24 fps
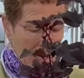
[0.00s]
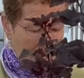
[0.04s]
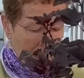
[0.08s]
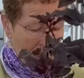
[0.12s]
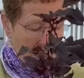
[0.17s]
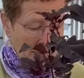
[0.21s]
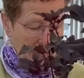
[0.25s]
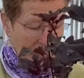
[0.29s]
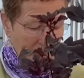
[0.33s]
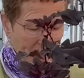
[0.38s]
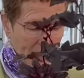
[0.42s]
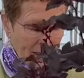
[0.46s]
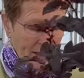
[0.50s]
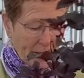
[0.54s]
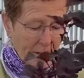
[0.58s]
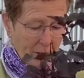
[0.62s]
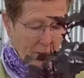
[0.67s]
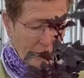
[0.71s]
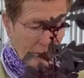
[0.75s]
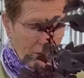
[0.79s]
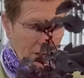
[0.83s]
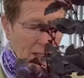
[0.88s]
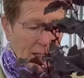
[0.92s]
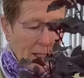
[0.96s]
And this is a
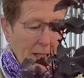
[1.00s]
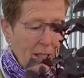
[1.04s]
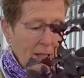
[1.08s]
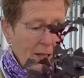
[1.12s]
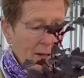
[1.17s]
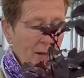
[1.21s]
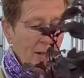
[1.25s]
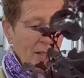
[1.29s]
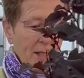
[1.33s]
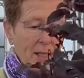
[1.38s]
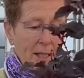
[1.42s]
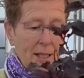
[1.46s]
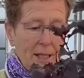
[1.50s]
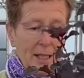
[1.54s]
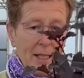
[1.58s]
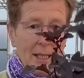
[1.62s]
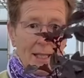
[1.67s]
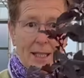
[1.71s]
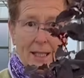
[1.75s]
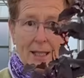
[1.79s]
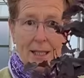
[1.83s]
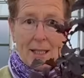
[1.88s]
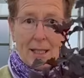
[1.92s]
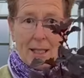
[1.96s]
really nice,
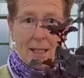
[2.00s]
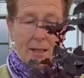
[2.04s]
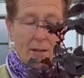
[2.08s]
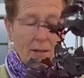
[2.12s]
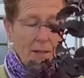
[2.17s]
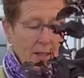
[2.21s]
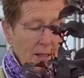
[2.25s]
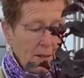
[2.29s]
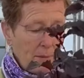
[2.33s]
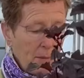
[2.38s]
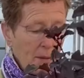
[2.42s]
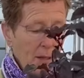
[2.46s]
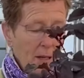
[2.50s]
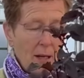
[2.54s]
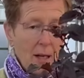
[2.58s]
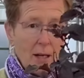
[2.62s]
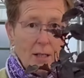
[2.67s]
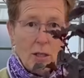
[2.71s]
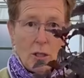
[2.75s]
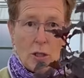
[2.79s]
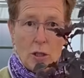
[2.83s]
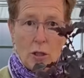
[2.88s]
decent sized plant,